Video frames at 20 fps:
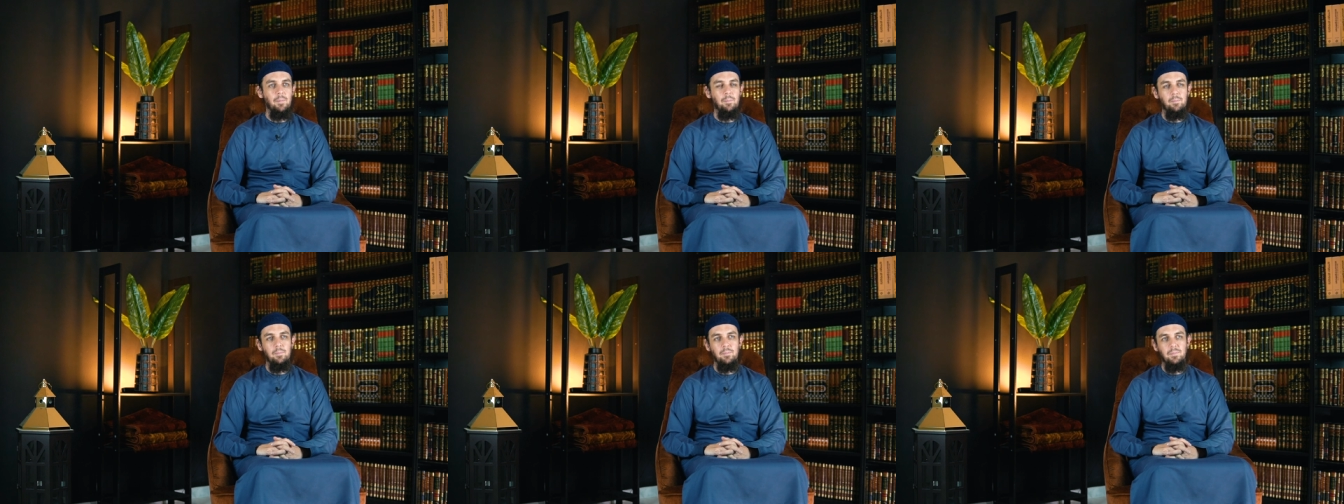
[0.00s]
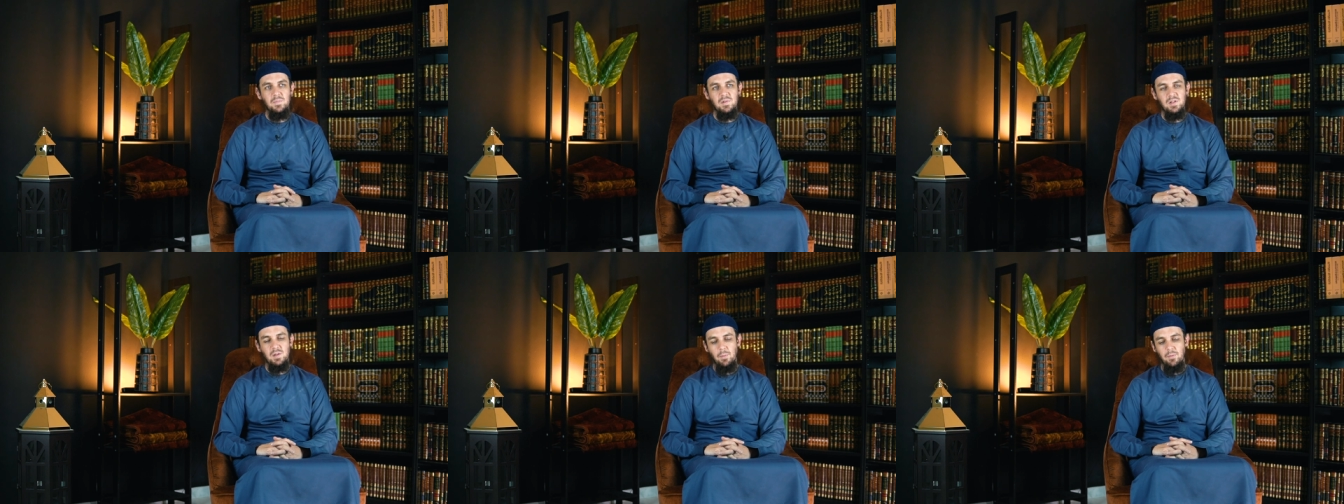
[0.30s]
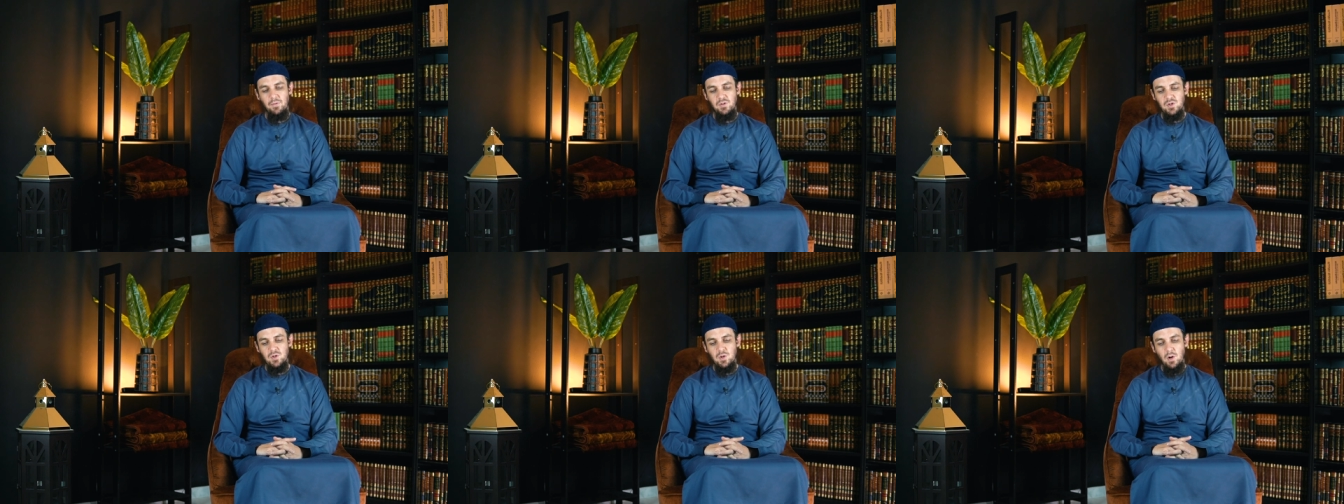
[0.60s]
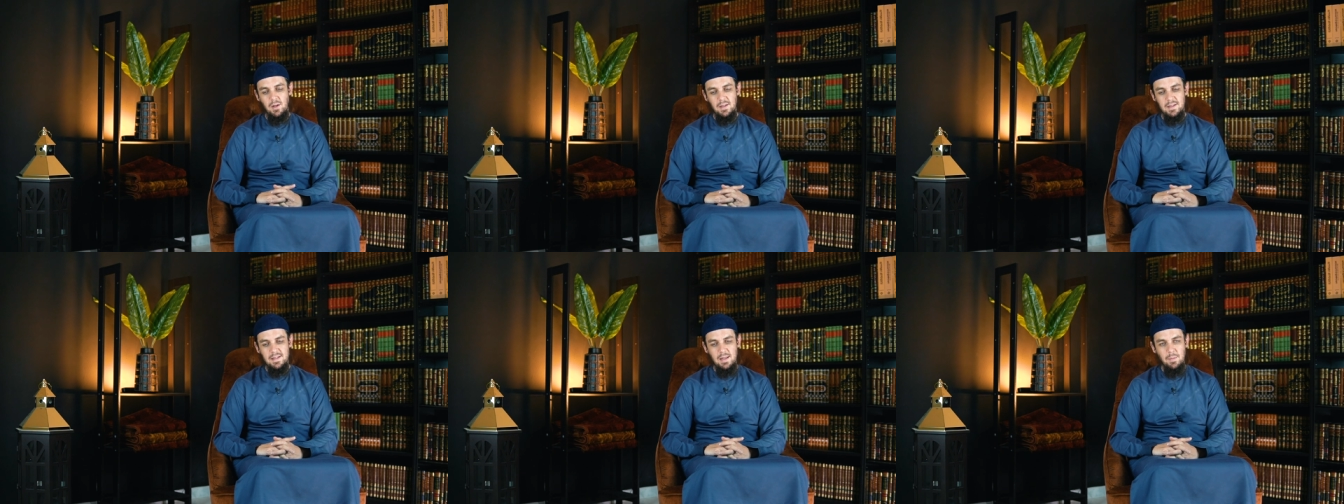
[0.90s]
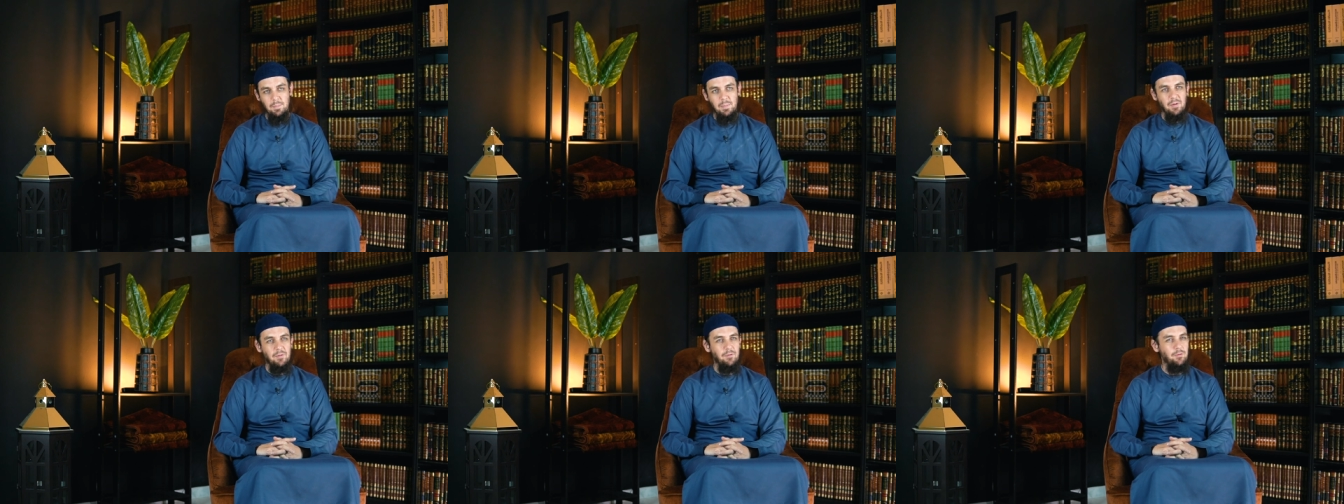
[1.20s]
mm, some of the scholars said
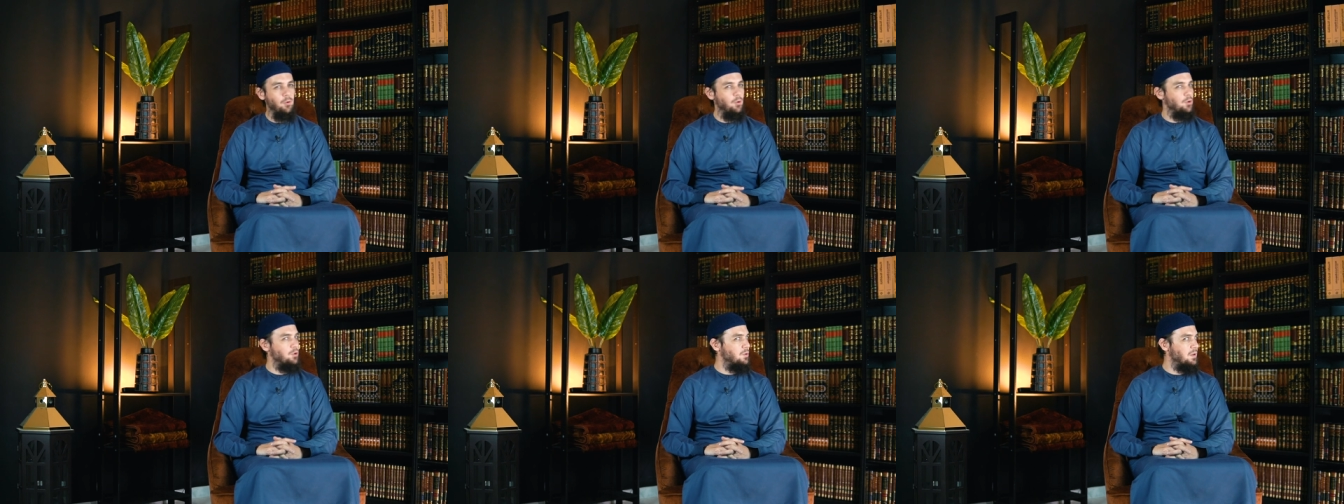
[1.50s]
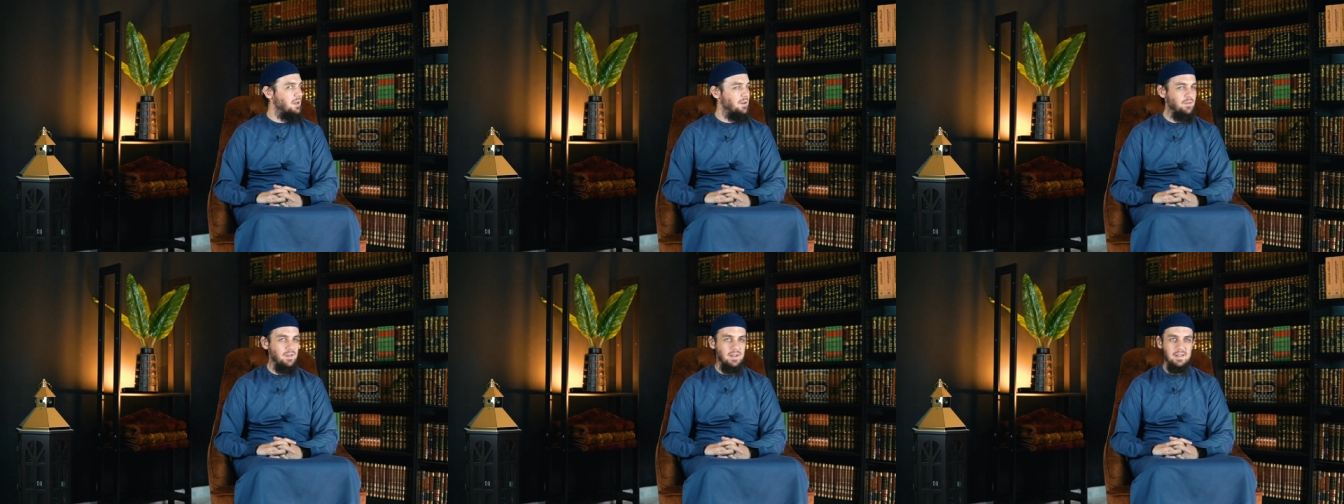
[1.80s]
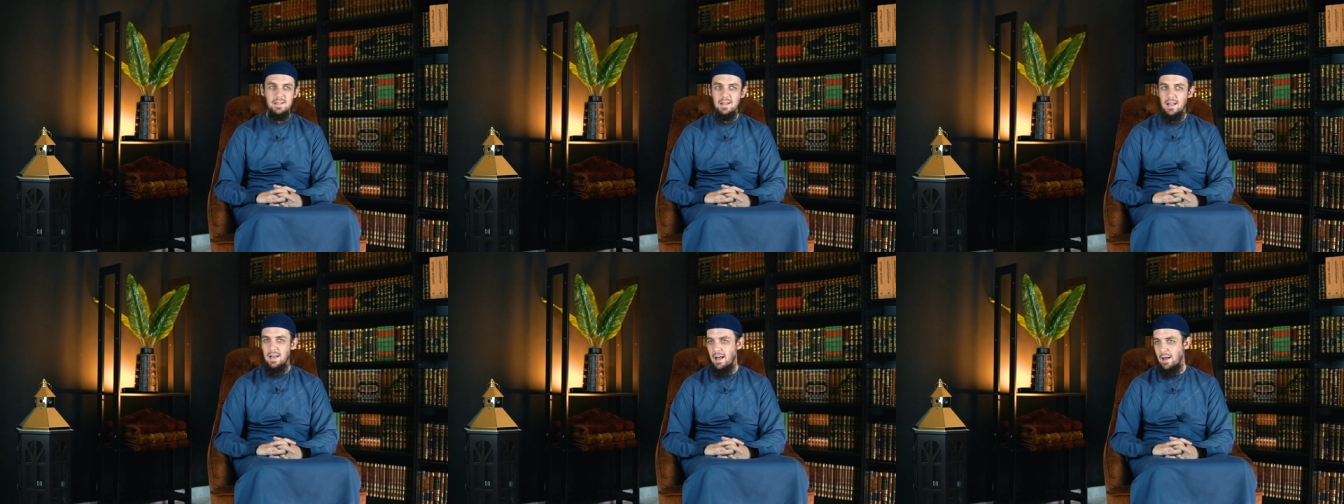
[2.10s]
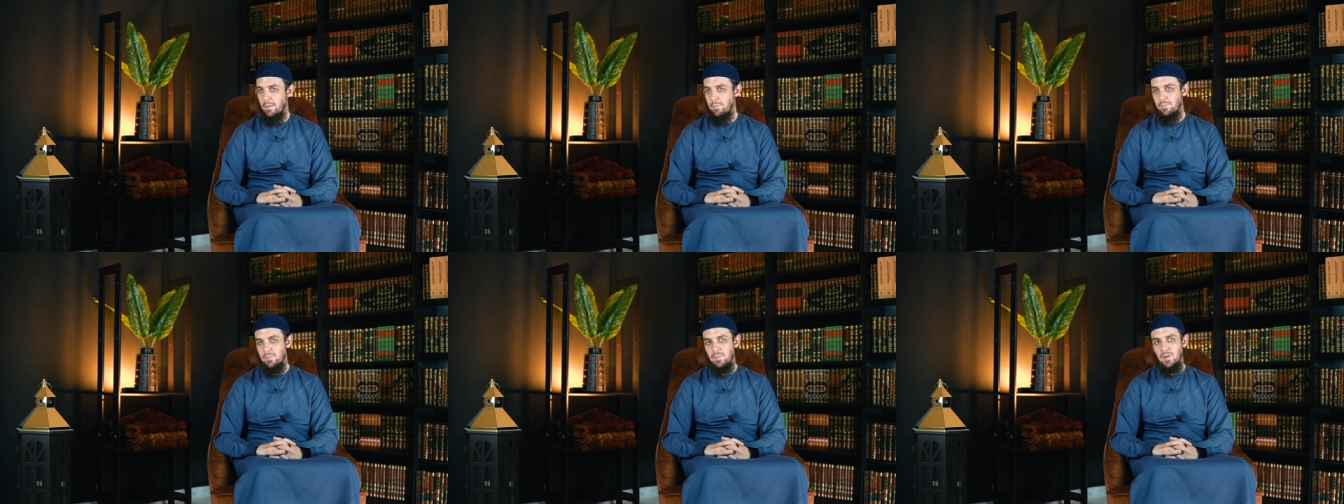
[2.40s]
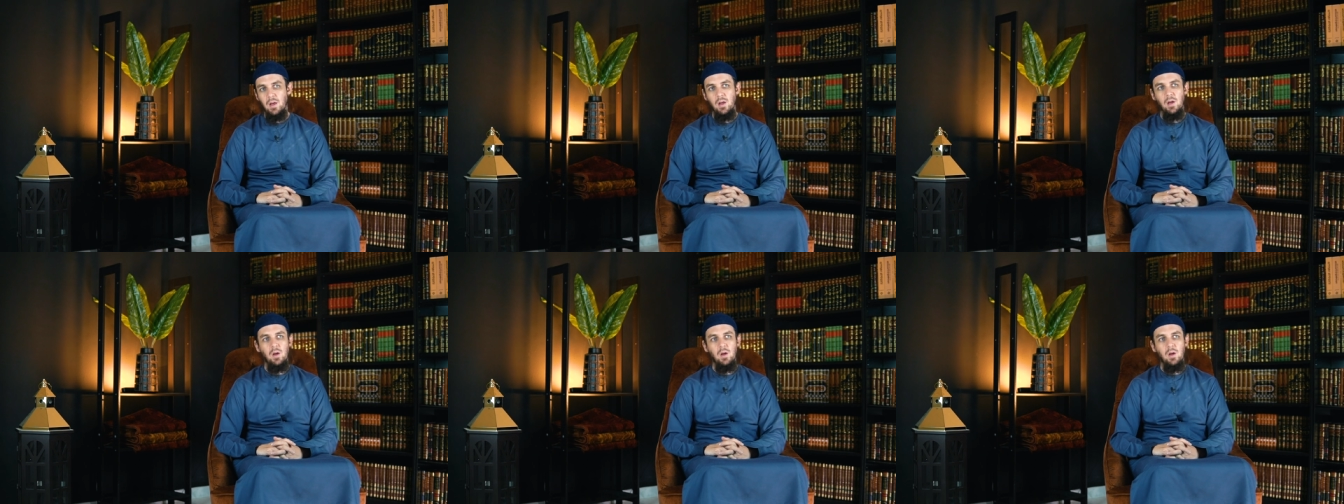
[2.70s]
before you give the salam,